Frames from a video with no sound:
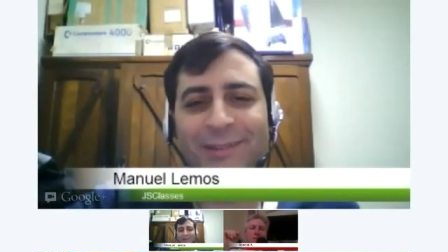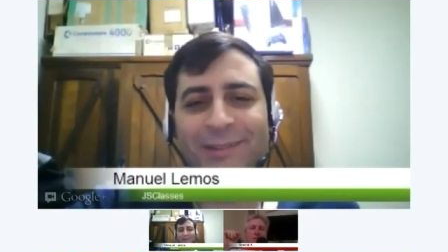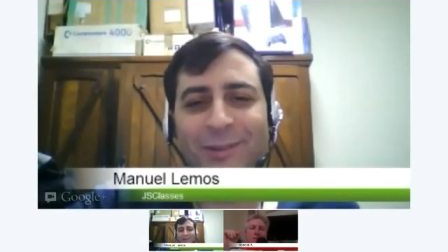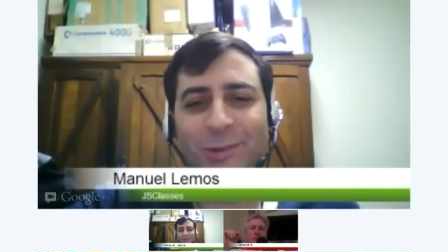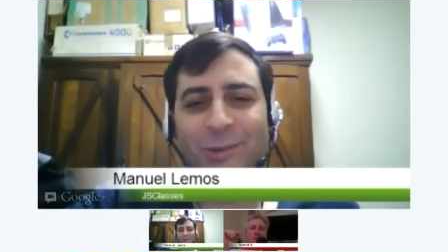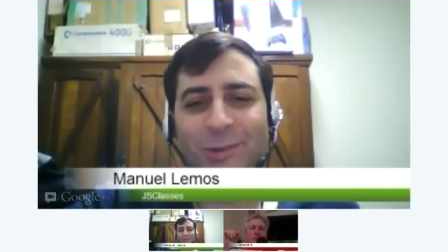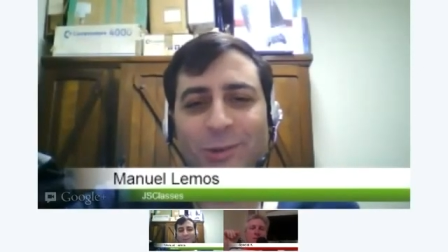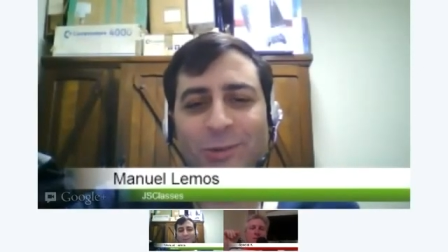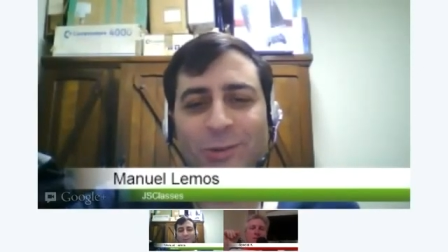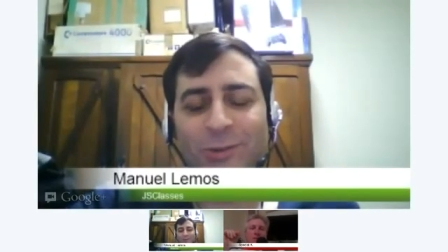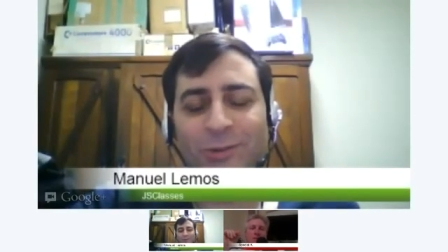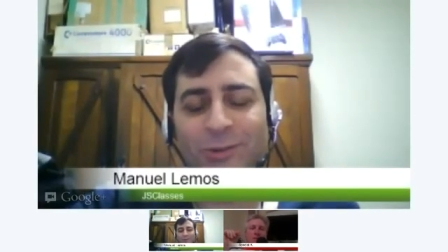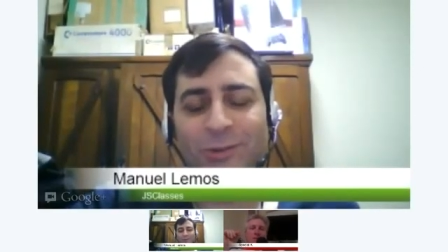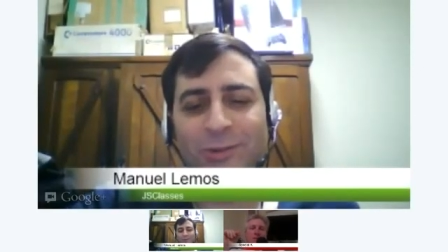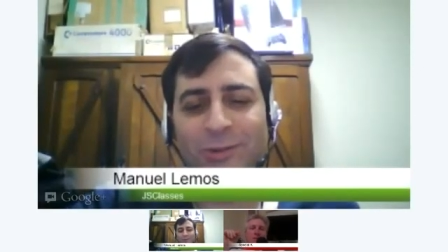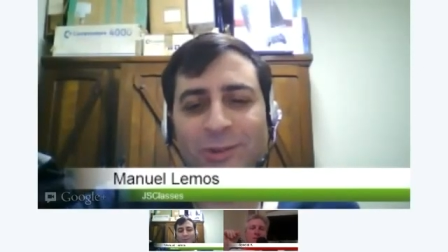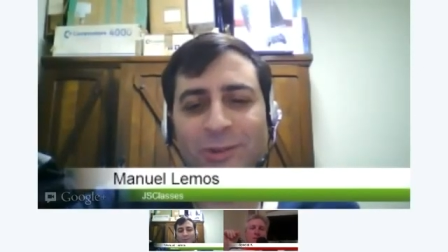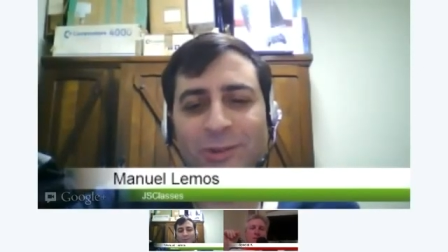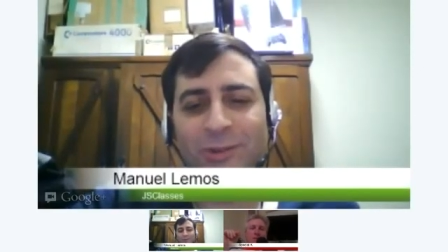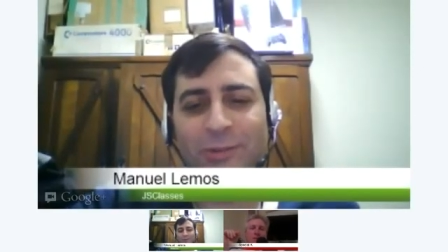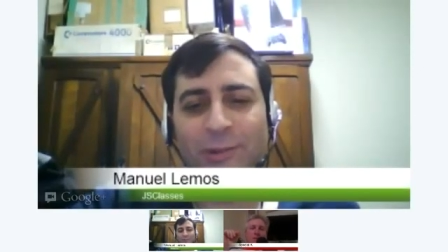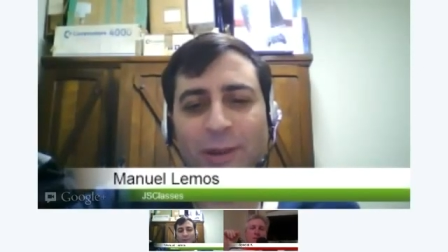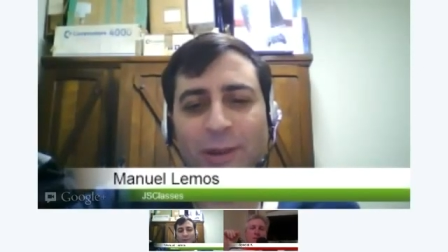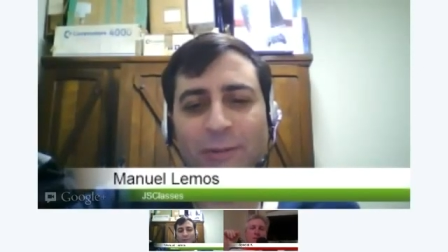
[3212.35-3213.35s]
show
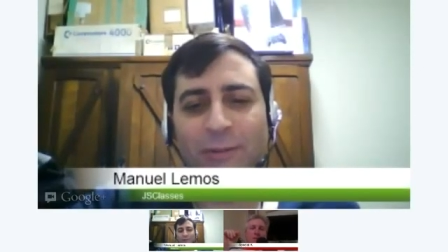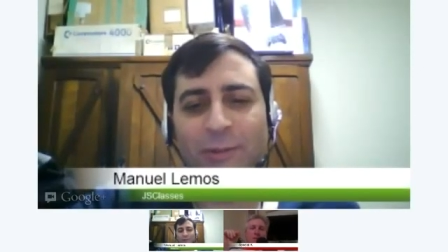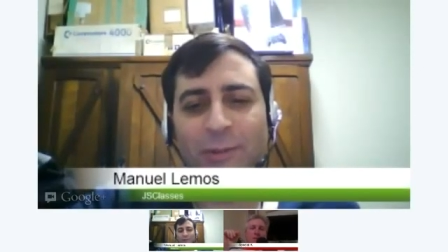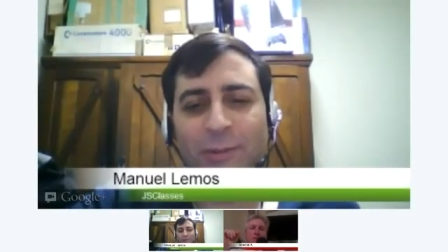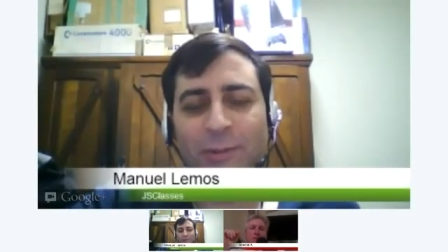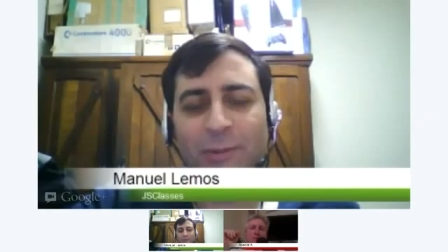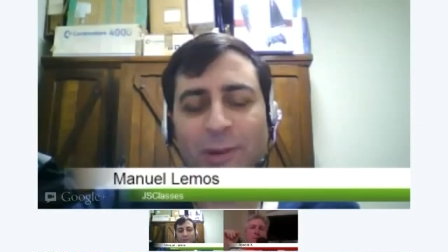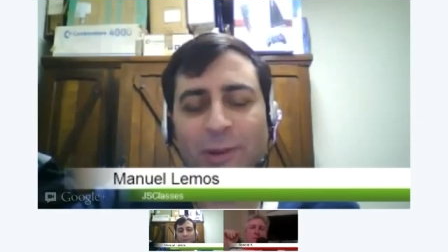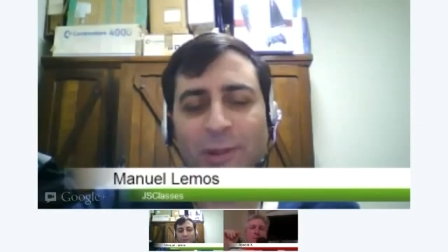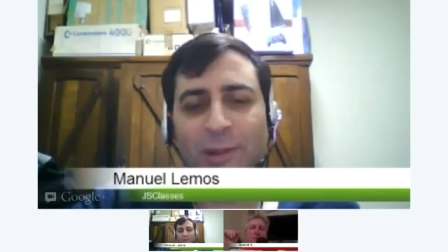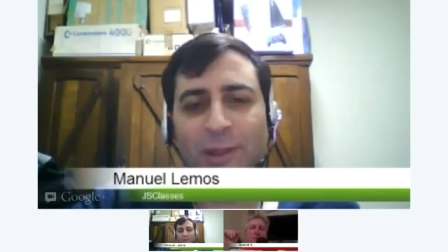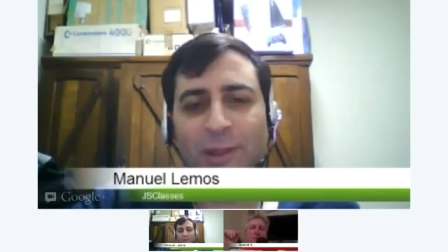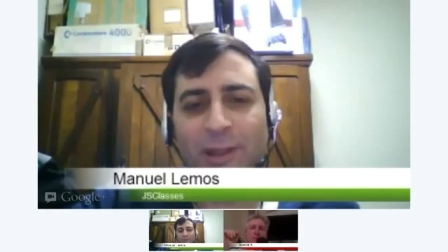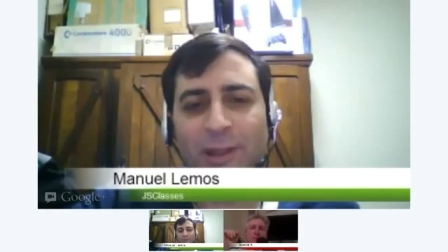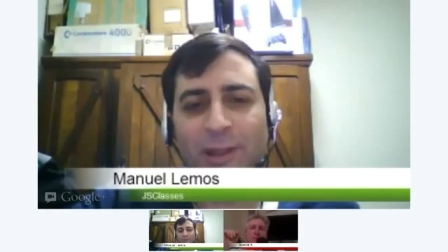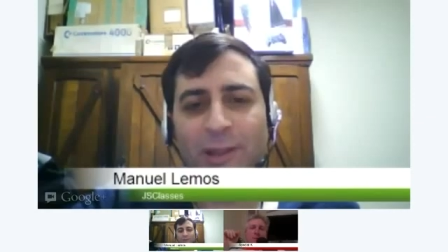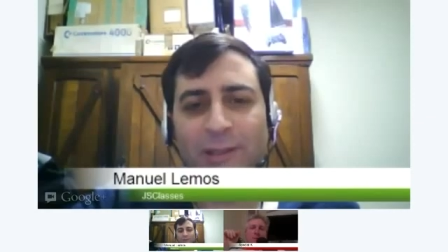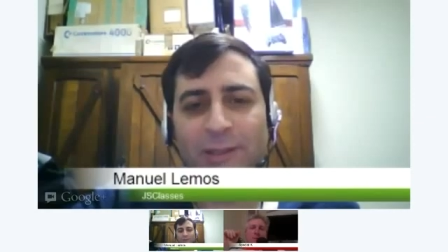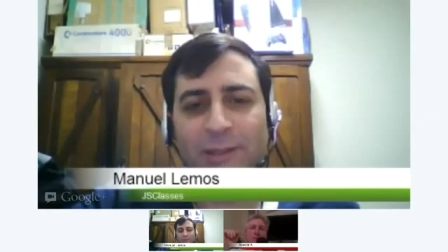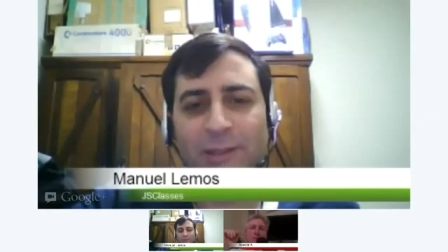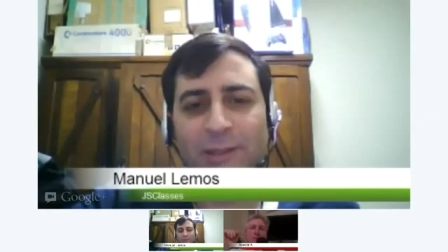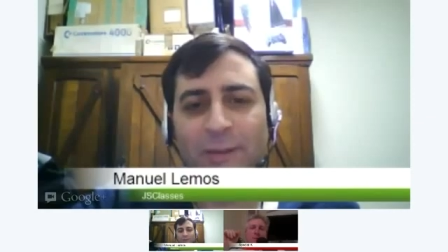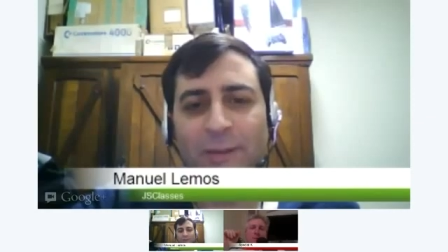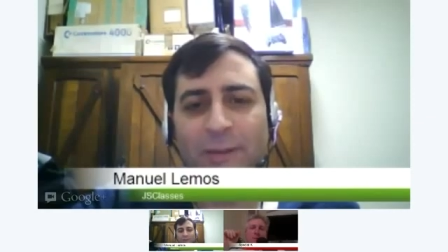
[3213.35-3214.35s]
to everybody
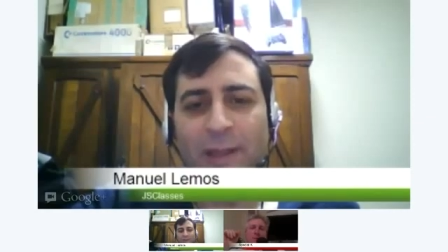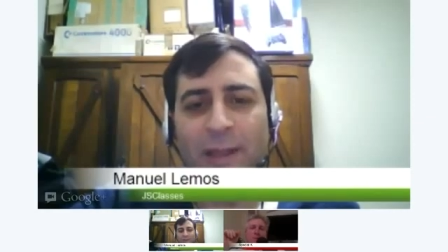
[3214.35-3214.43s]
else.